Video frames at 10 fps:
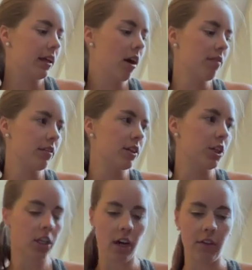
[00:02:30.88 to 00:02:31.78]
off the
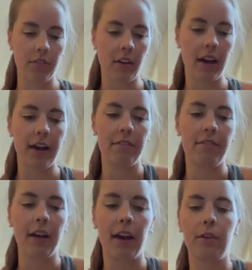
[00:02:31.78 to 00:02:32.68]
shelf, I have
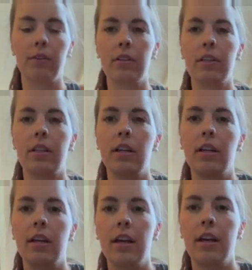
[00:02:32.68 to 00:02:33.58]
found
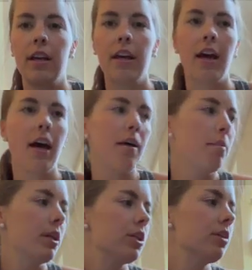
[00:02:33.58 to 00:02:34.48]
a
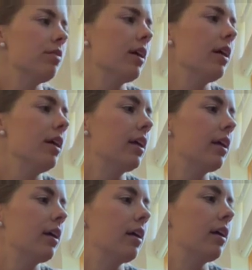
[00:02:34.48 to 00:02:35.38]
bunch of
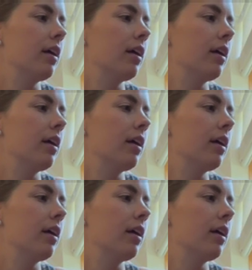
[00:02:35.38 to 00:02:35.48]
like